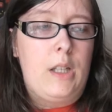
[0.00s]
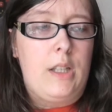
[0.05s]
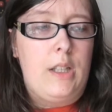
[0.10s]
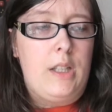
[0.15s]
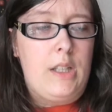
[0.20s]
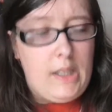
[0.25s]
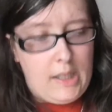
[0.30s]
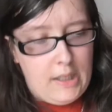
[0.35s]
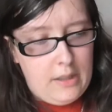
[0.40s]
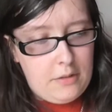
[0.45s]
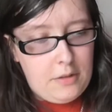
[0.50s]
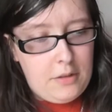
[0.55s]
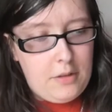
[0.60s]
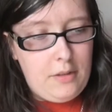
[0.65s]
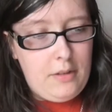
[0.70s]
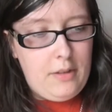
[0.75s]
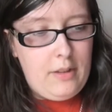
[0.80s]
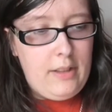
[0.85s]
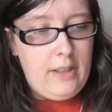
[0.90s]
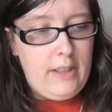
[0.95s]
And now
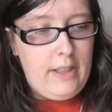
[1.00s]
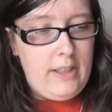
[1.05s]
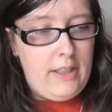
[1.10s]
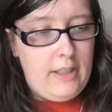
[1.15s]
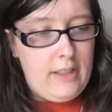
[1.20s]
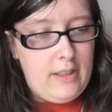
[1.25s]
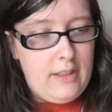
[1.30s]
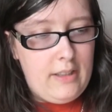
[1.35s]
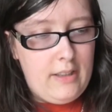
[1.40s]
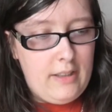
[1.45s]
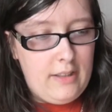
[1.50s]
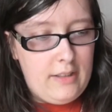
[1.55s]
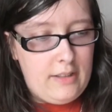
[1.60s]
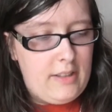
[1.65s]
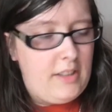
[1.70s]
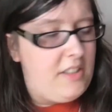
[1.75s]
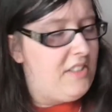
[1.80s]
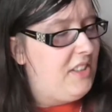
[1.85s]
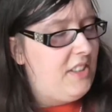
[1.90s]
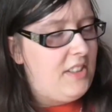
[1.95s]
currently,
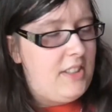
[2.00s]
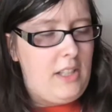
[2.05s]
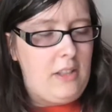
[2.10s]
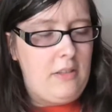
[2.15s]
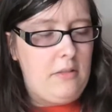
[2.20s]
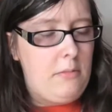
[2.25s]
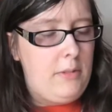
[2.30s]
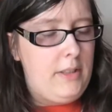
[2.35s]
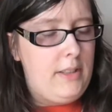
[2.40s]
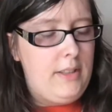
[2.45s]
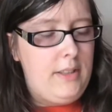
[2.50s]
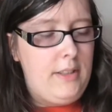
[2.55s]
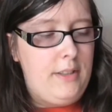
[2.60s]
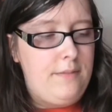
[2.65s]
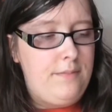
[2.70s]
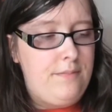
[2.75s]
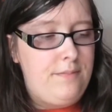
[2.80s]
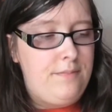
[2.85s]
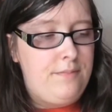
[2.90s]
this is gonna sound weird,